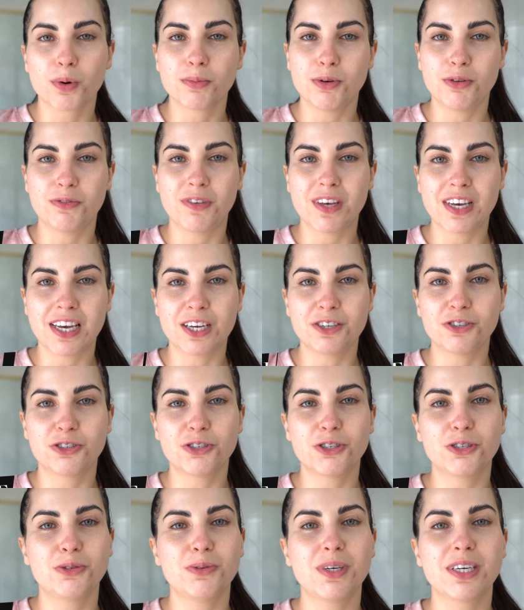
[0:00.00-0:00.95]
moving
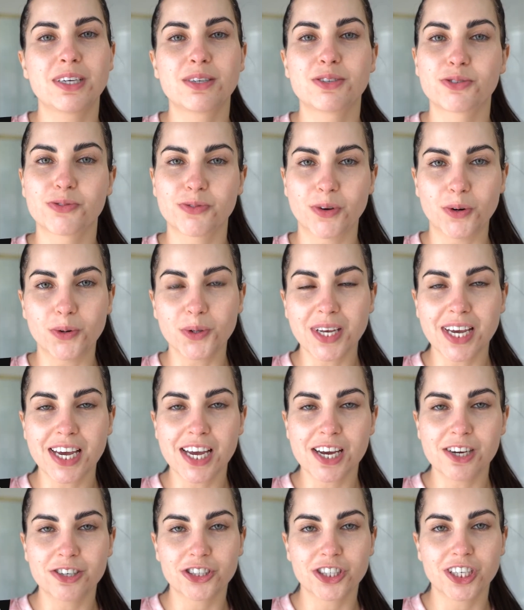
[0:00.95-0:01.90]
into
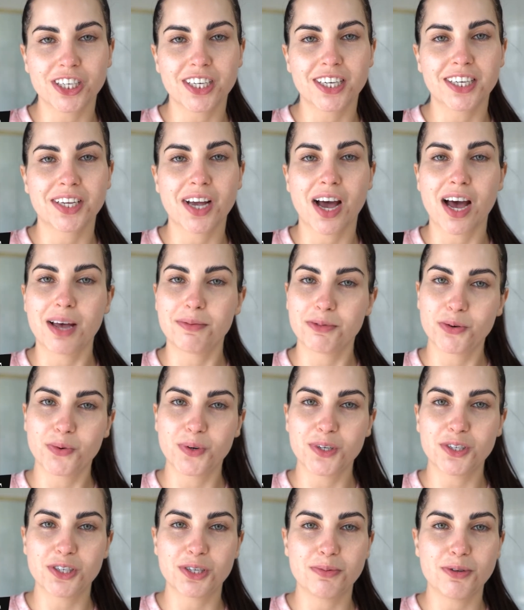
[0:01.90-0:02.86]
exfoliation. I'm
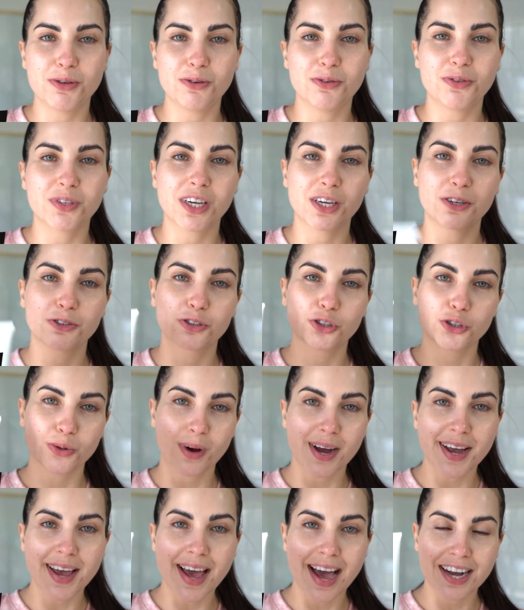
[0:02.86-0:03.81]
going to be using
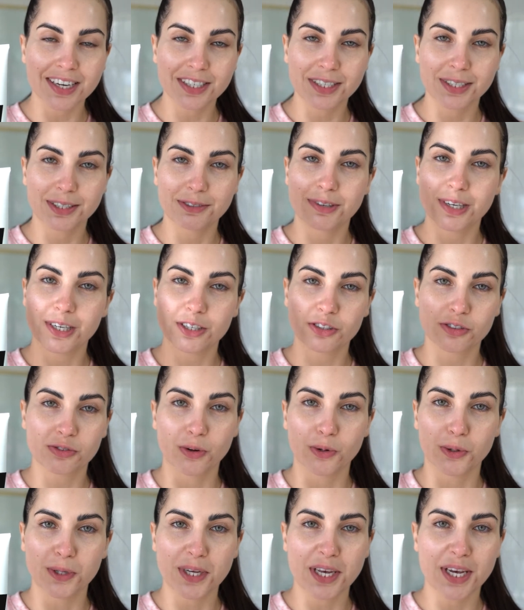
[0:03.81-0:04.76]
Tri-Active
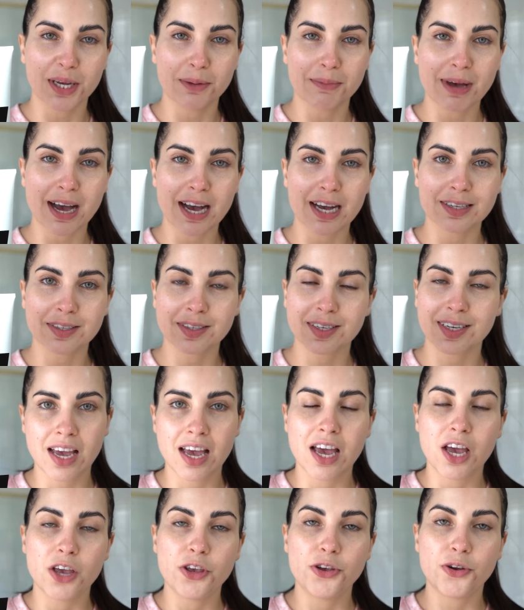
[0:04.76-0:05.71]
Exfoliating Mask.
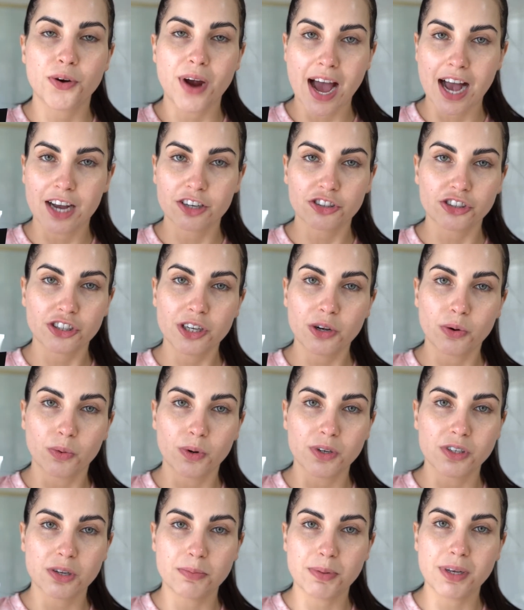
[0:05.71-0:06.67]
You're actually
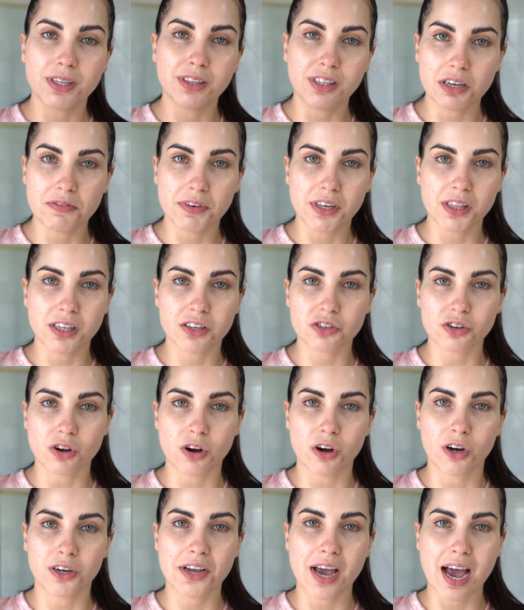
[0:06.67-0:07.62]
going to be leaving this
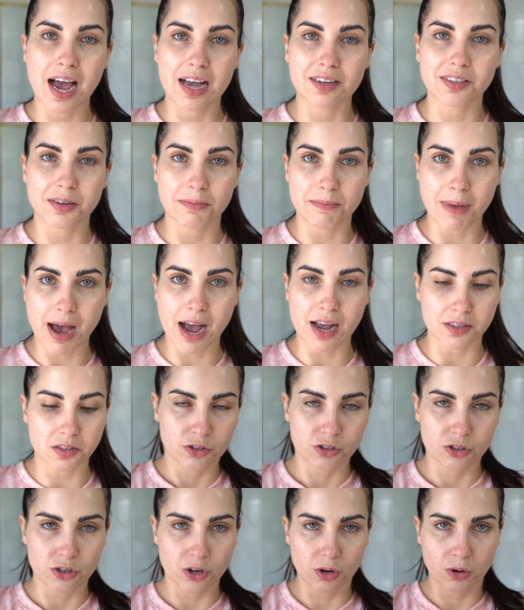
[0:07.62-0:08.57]
on as a mask.
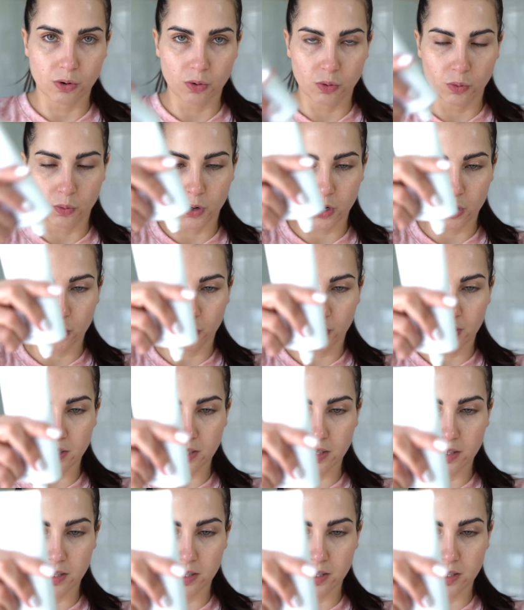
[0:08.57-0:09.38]
So we're going to